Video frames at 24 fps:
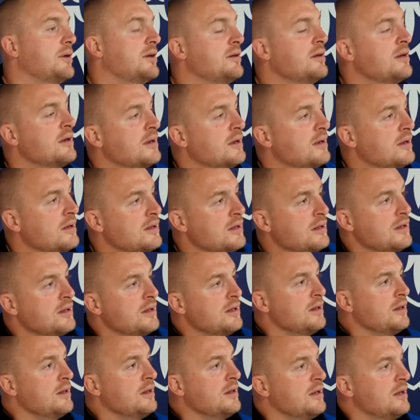And
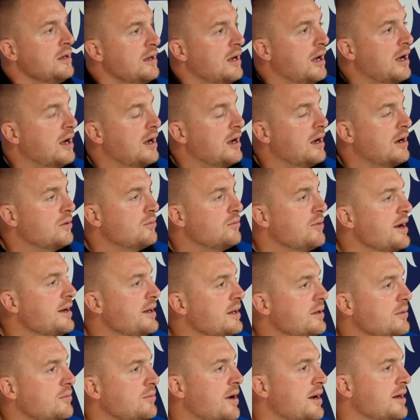uh,
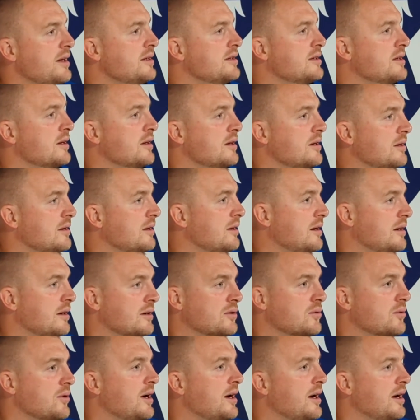Rennie, Rennie's a, a
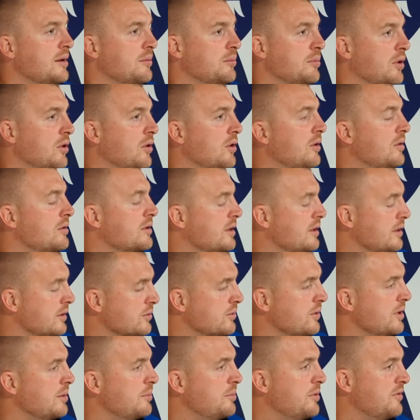great bloke and a
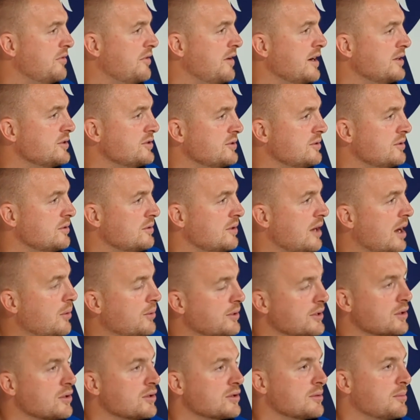great professional. How
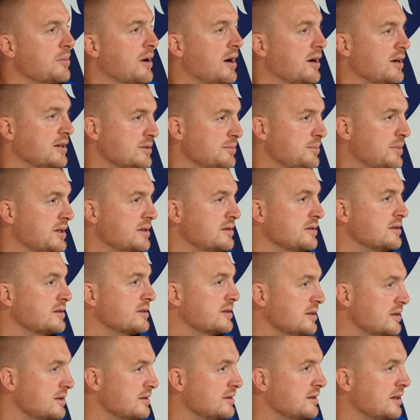he goes about his
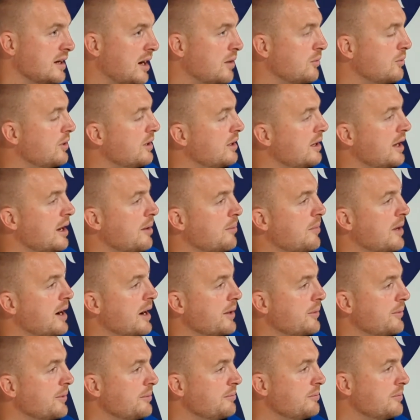business, is I really
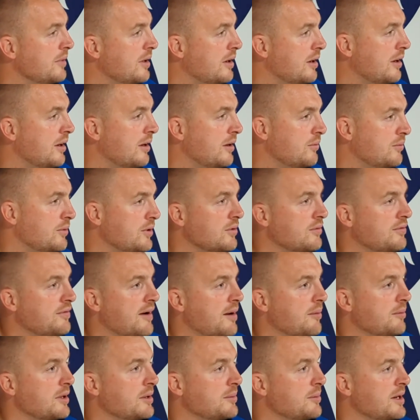admire him. Uh, real
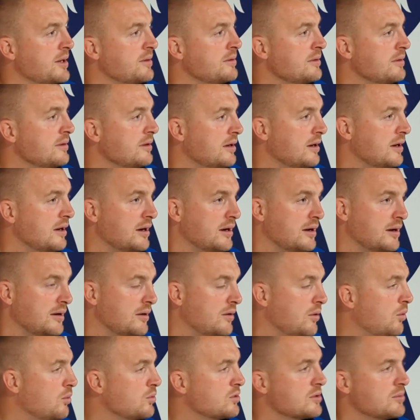family man, uh,
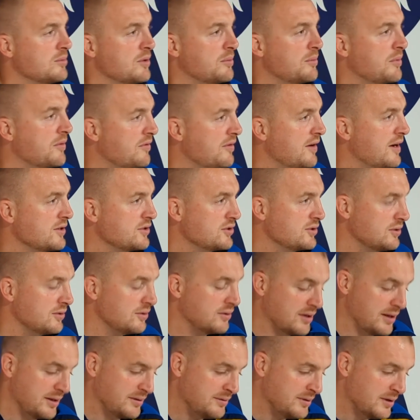ultimate
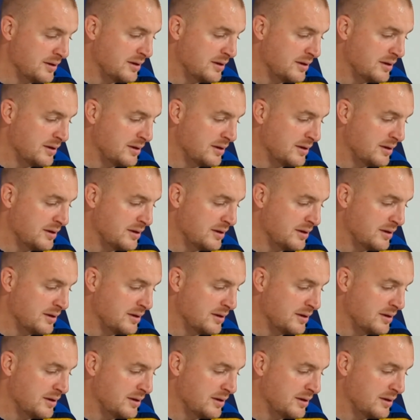professional, and